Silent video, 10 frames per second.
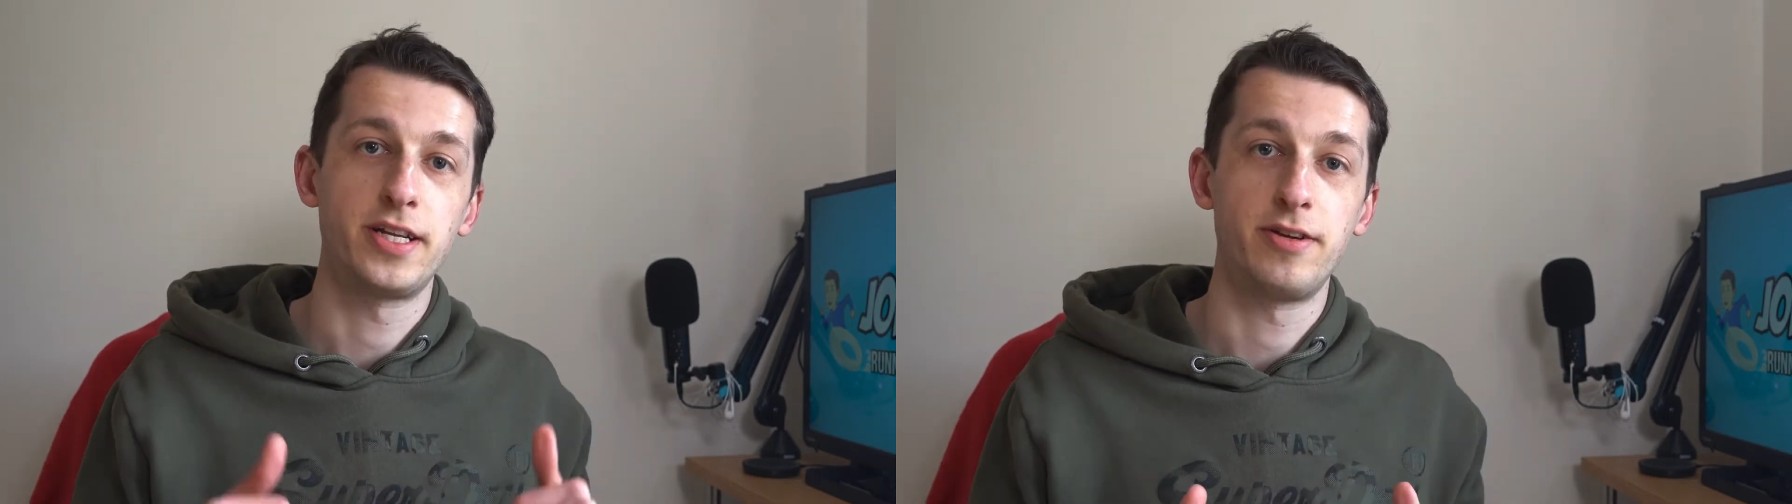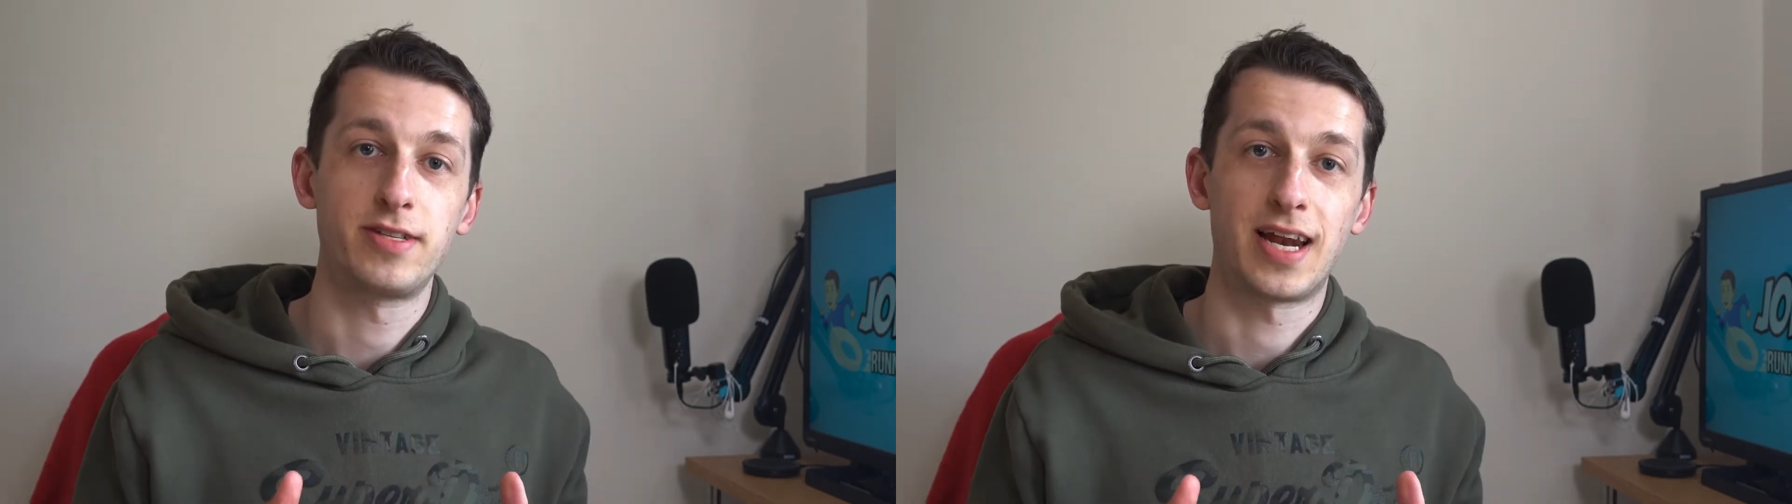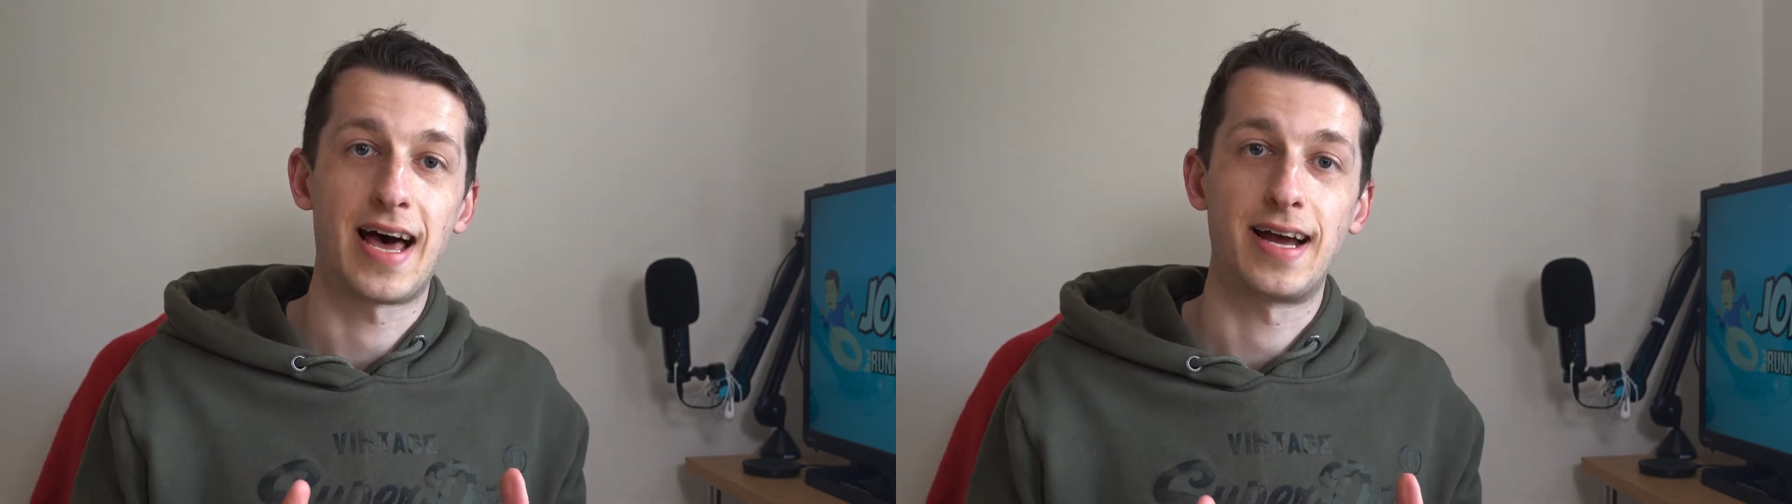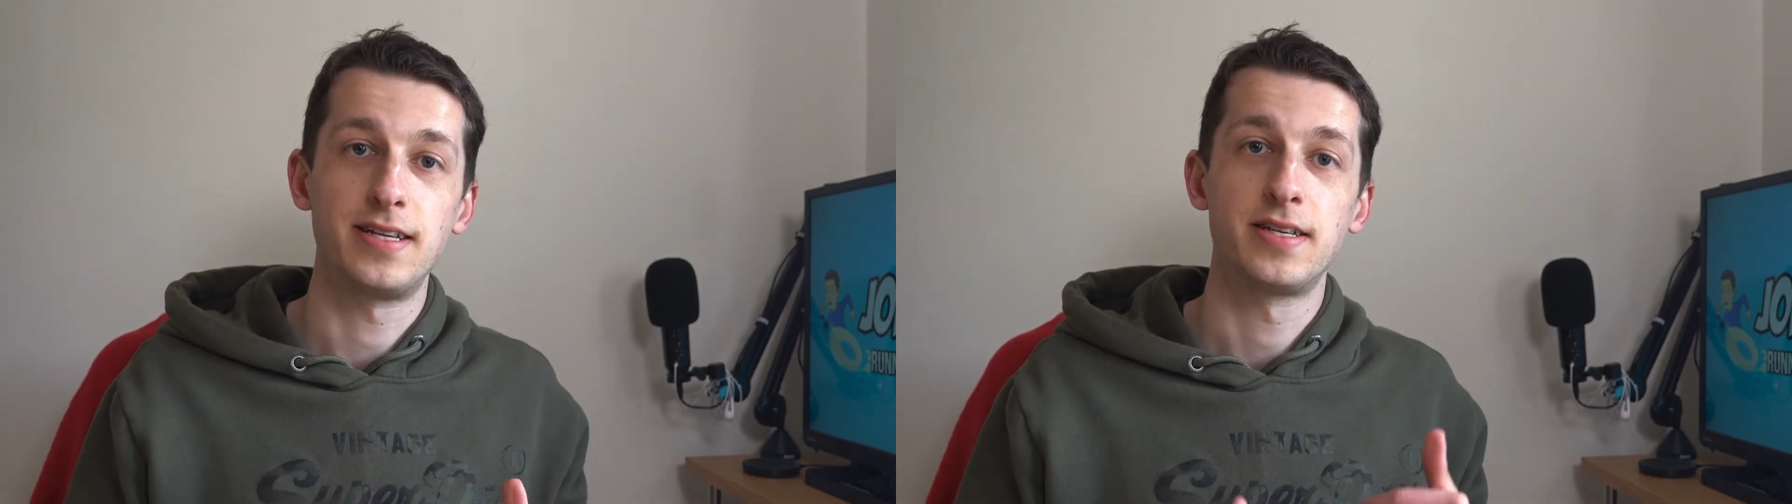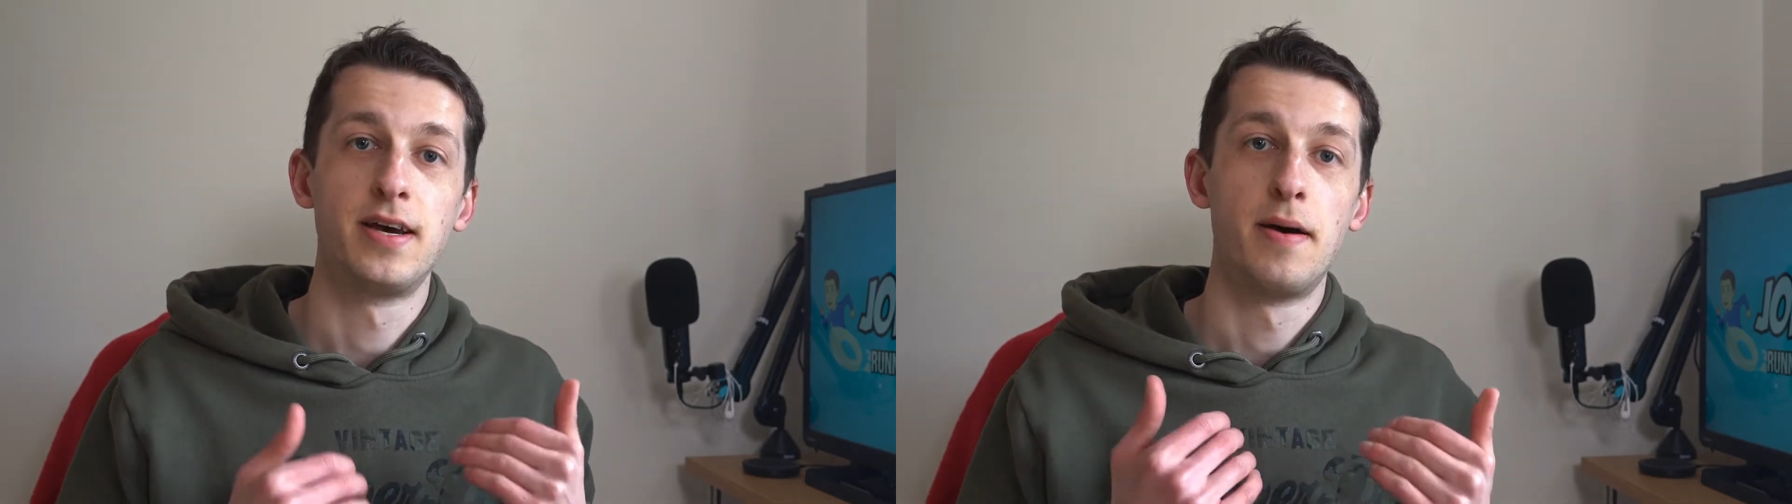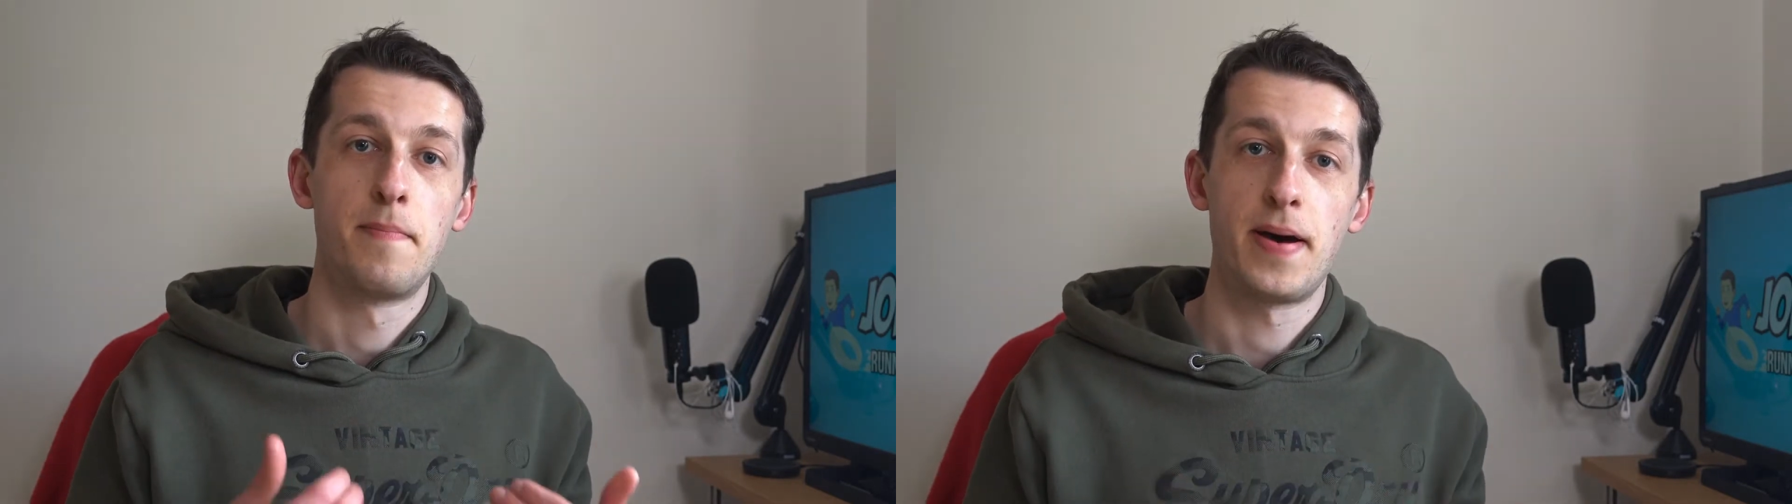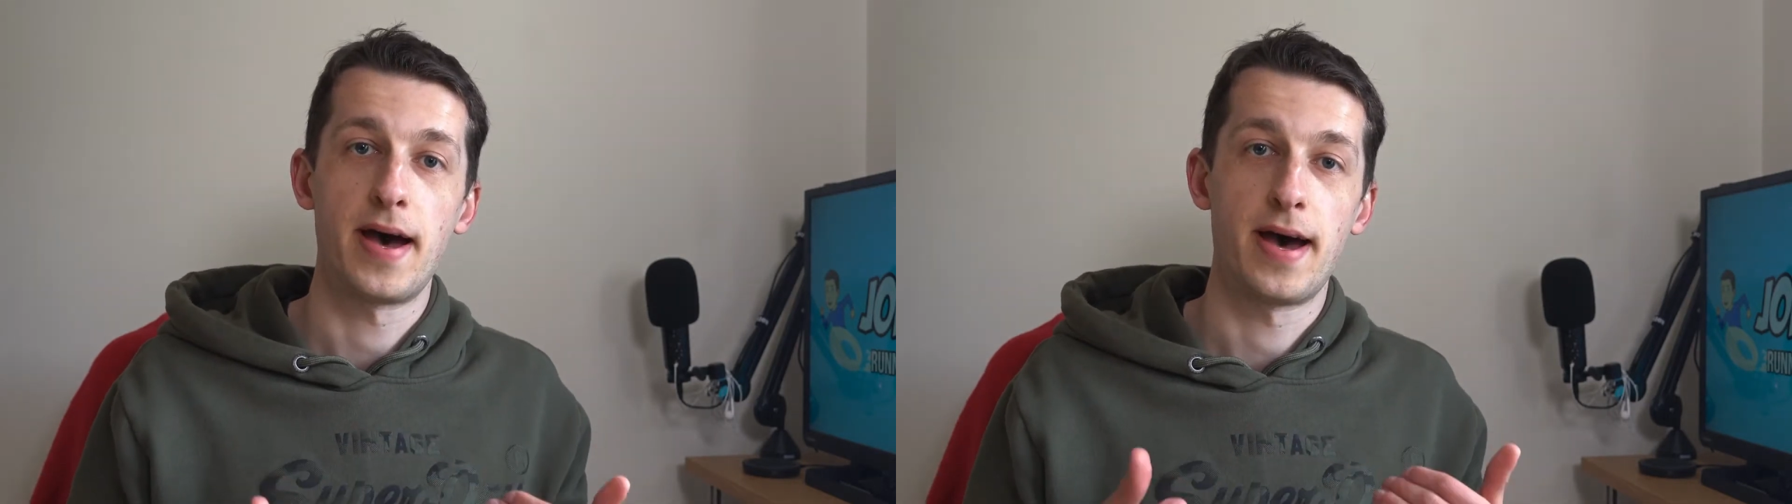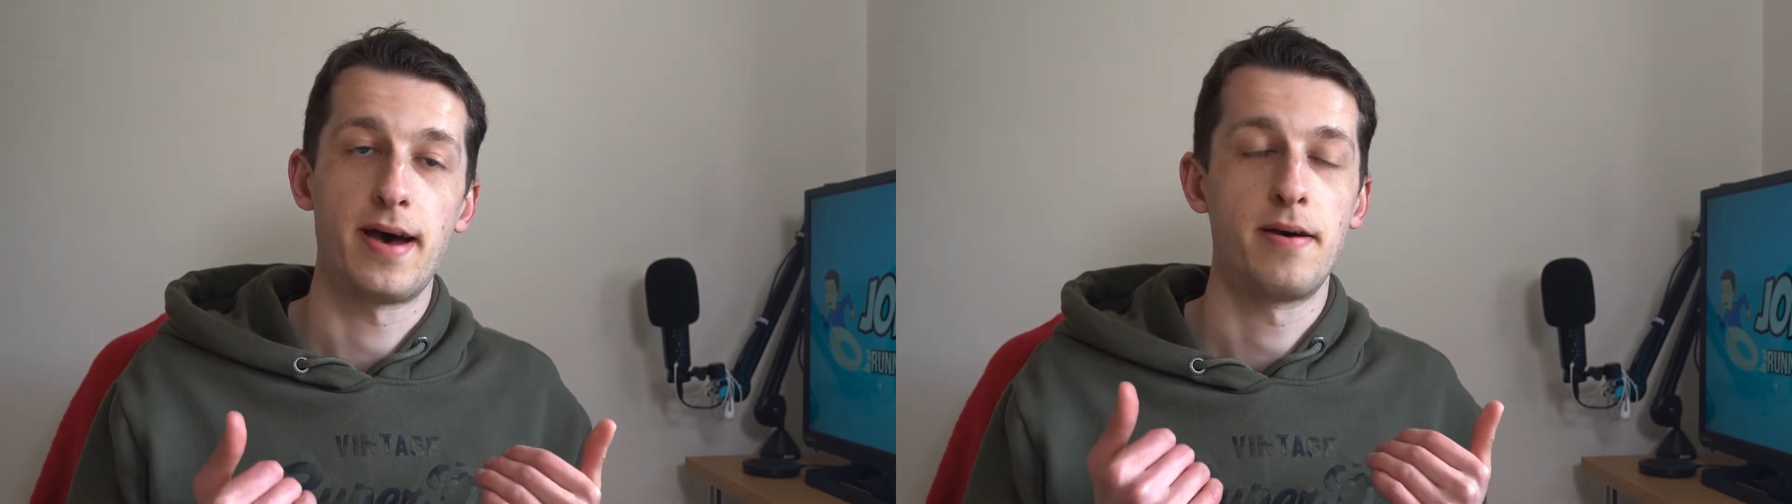utilize
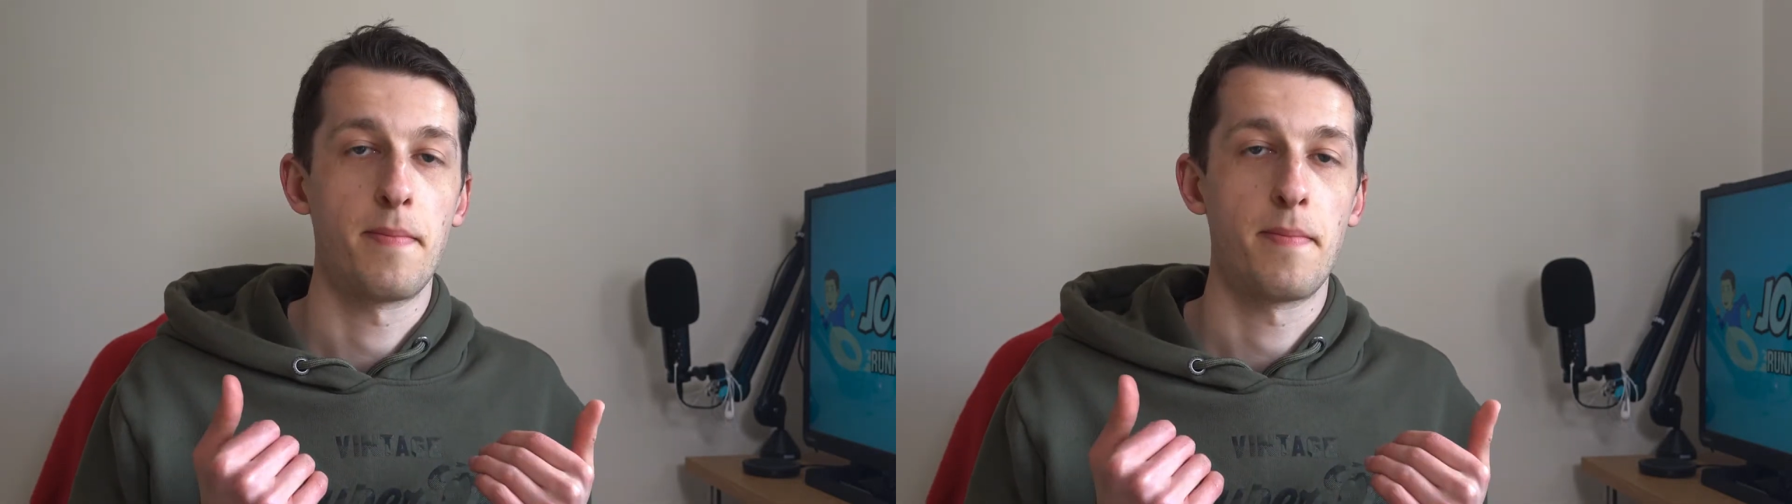per